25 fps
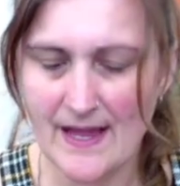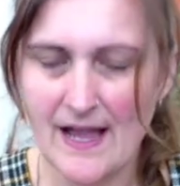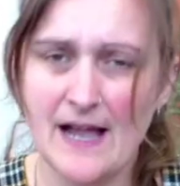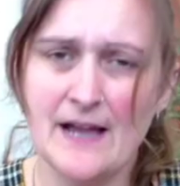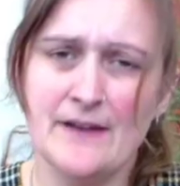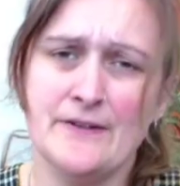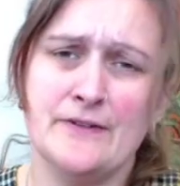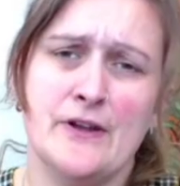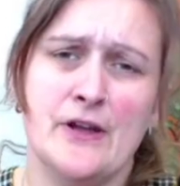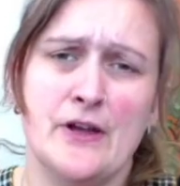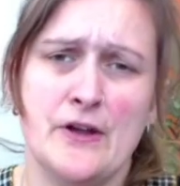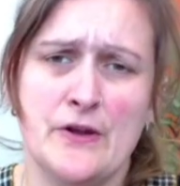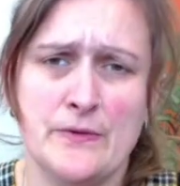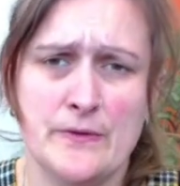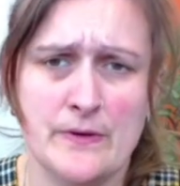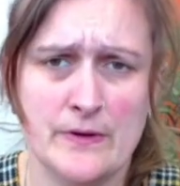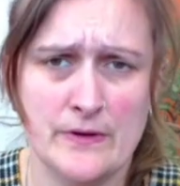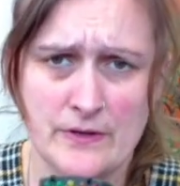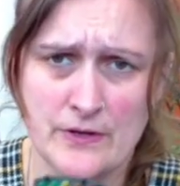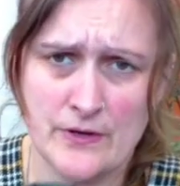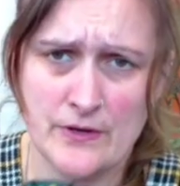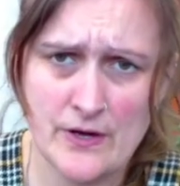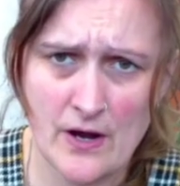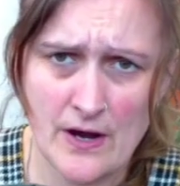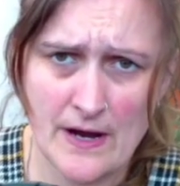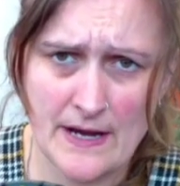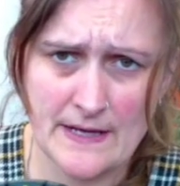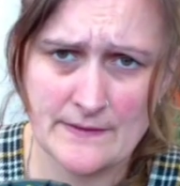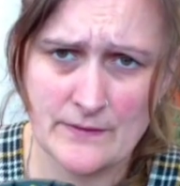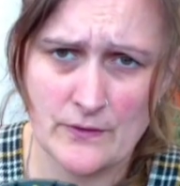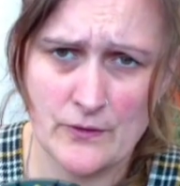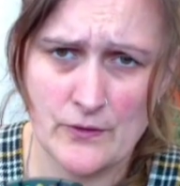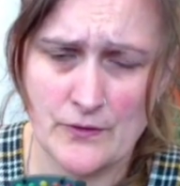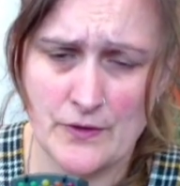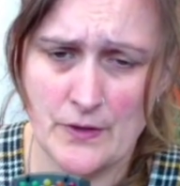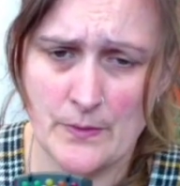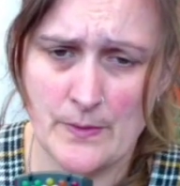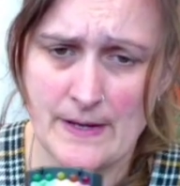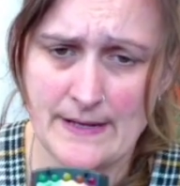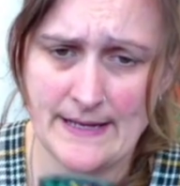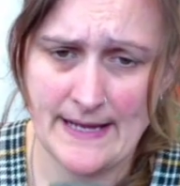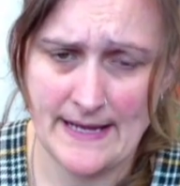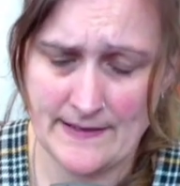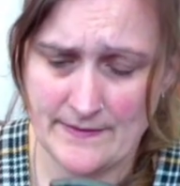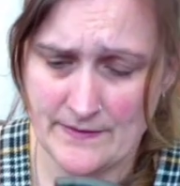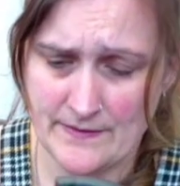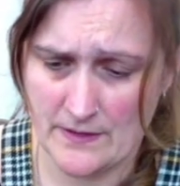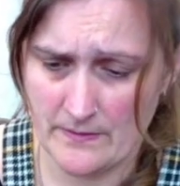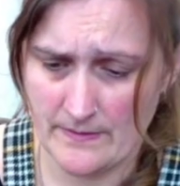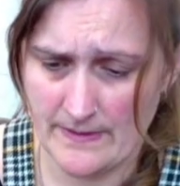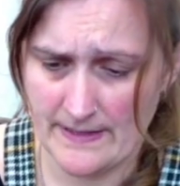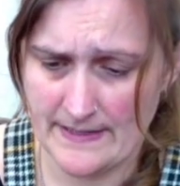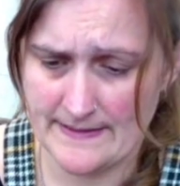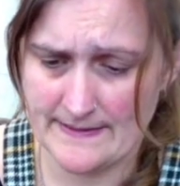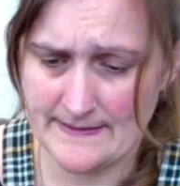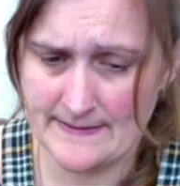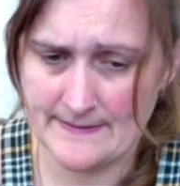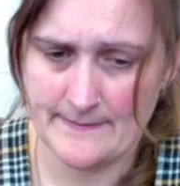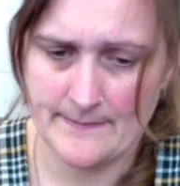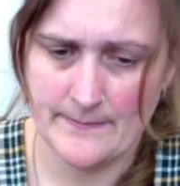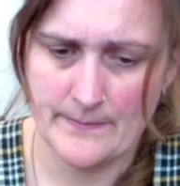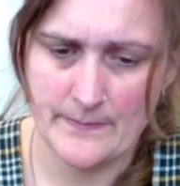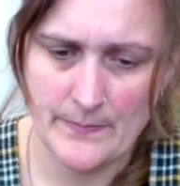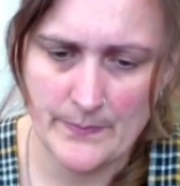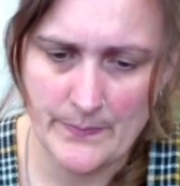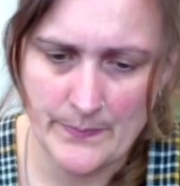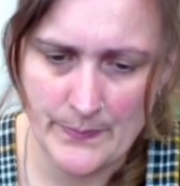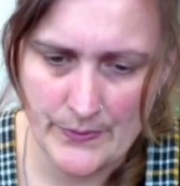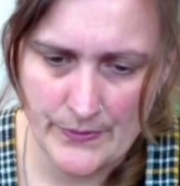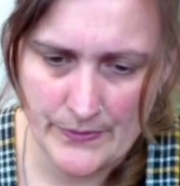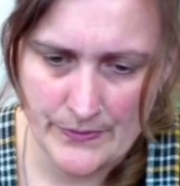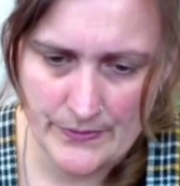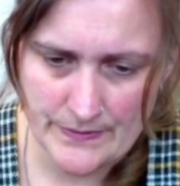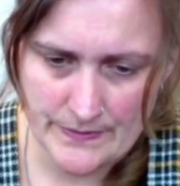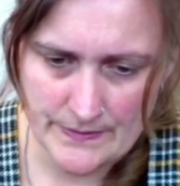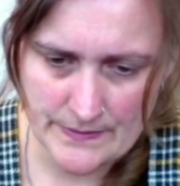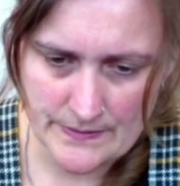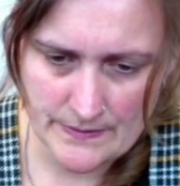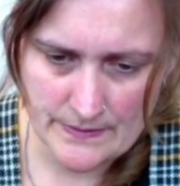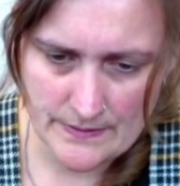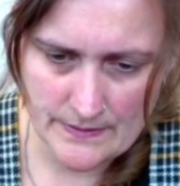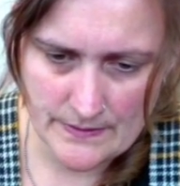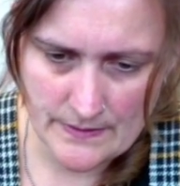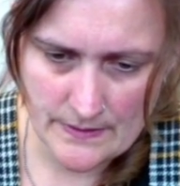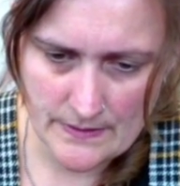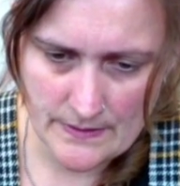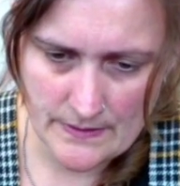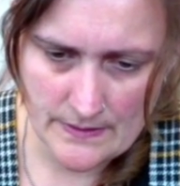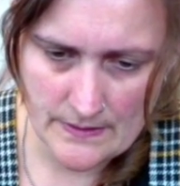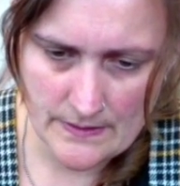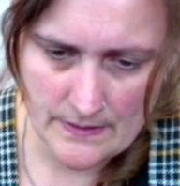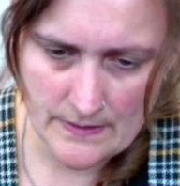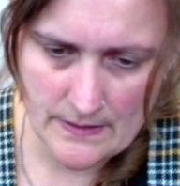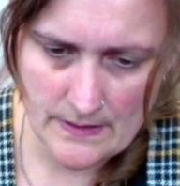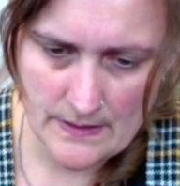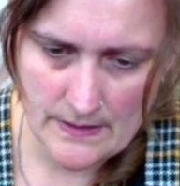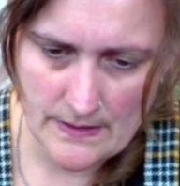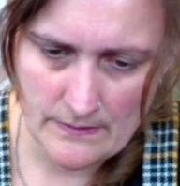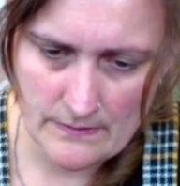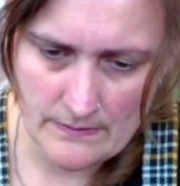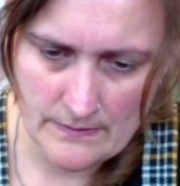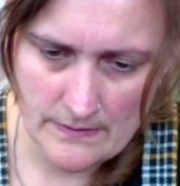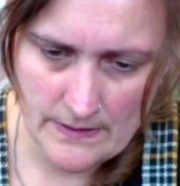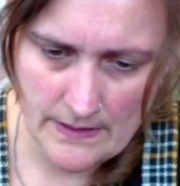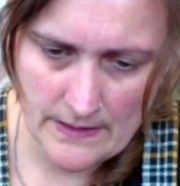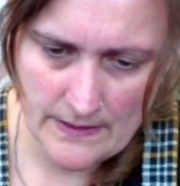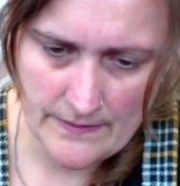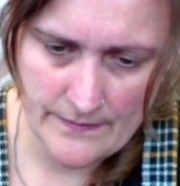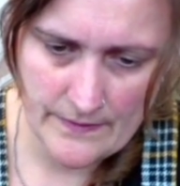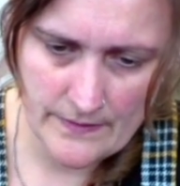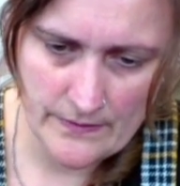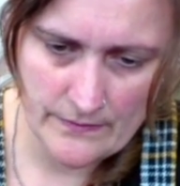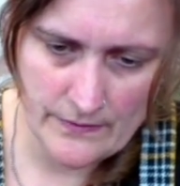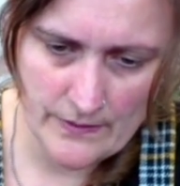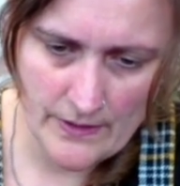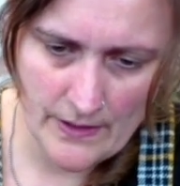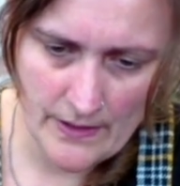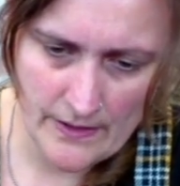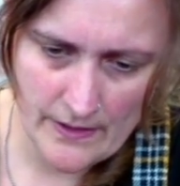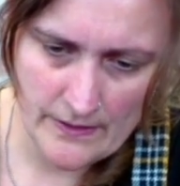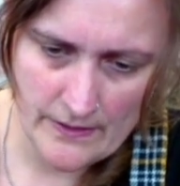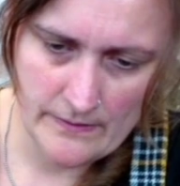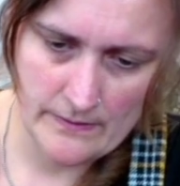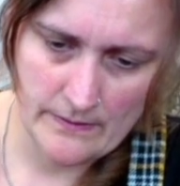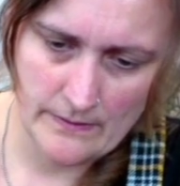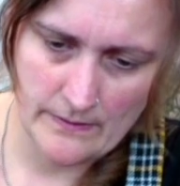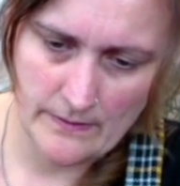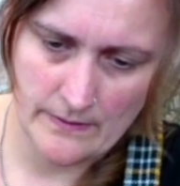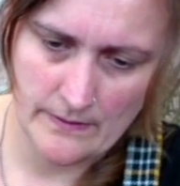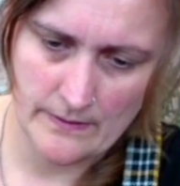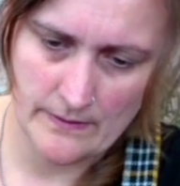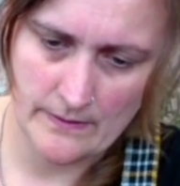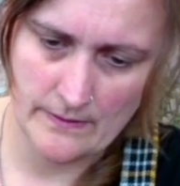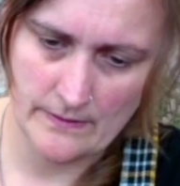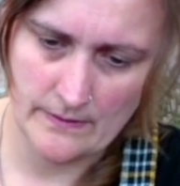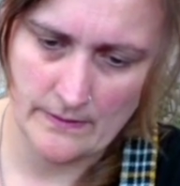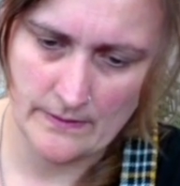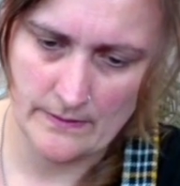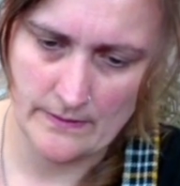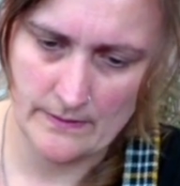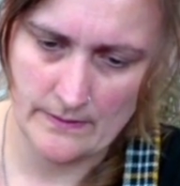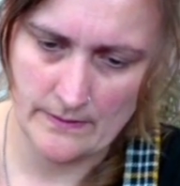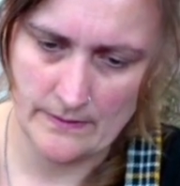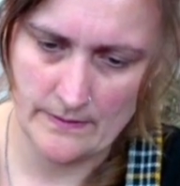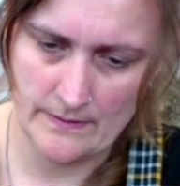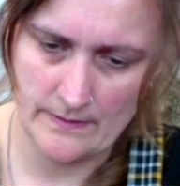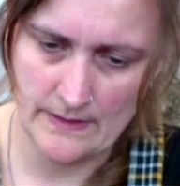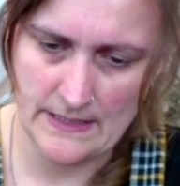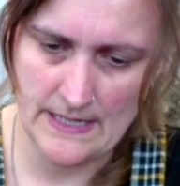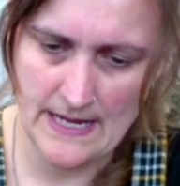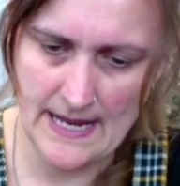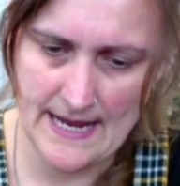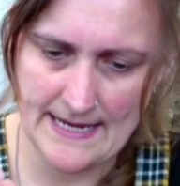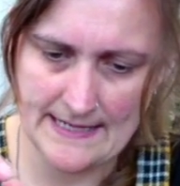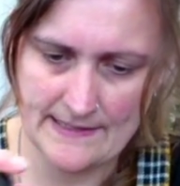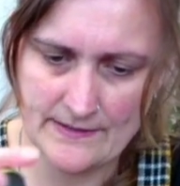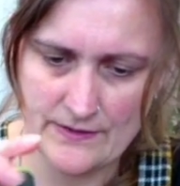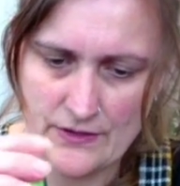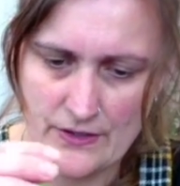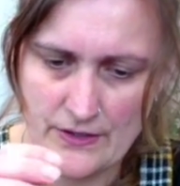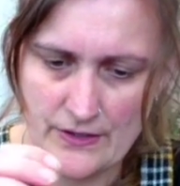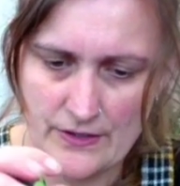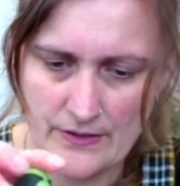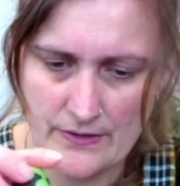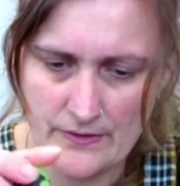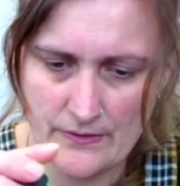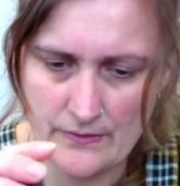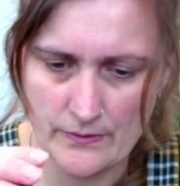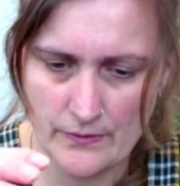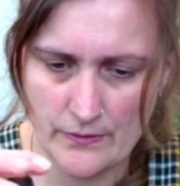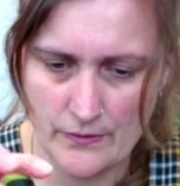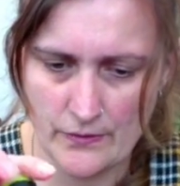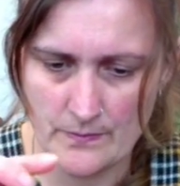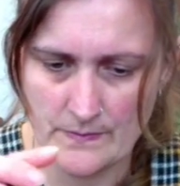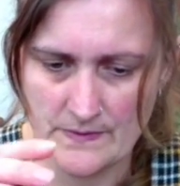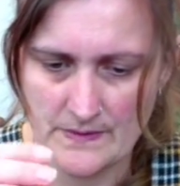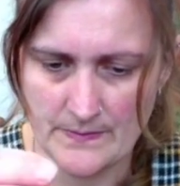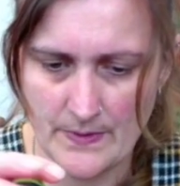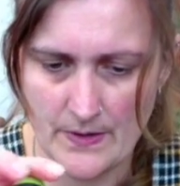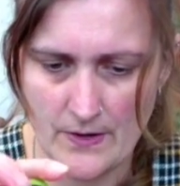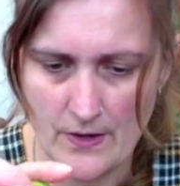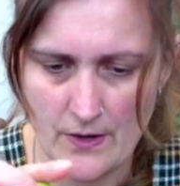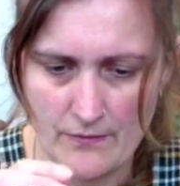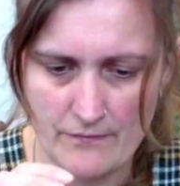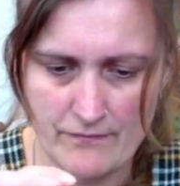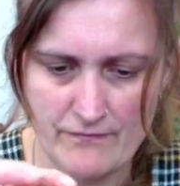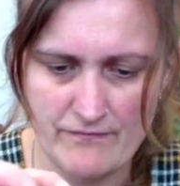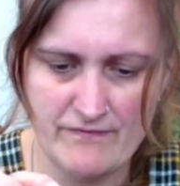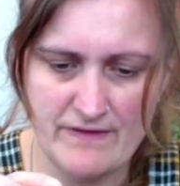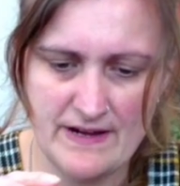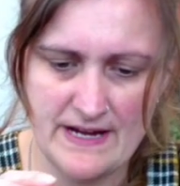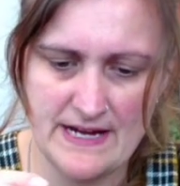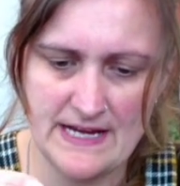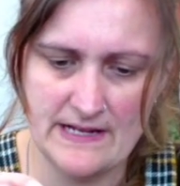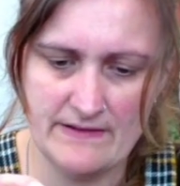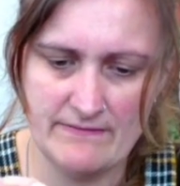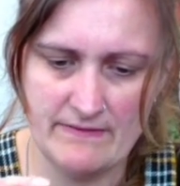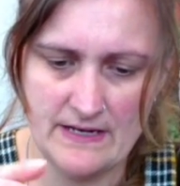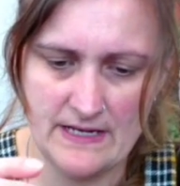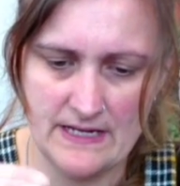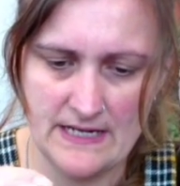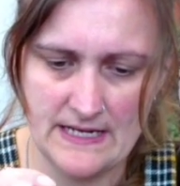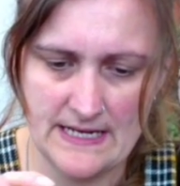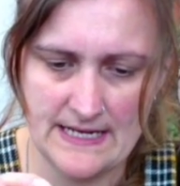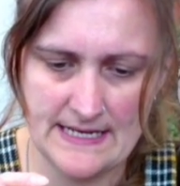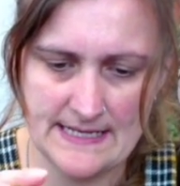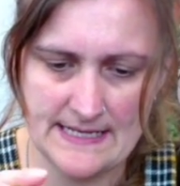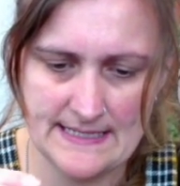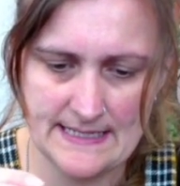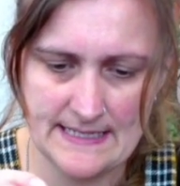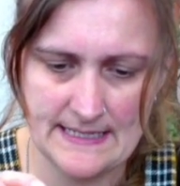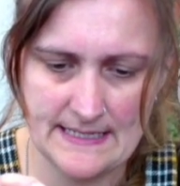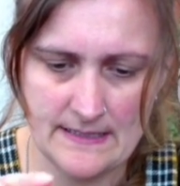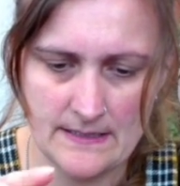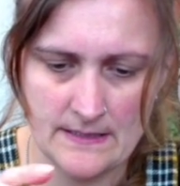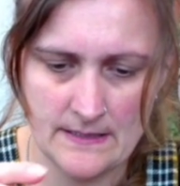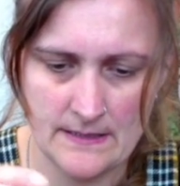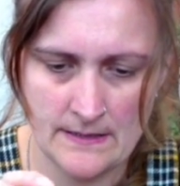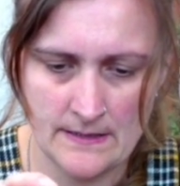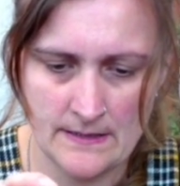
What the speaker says: I know you guys all know what K2 is, but I don't know if you know, the K2 comes apart really easy.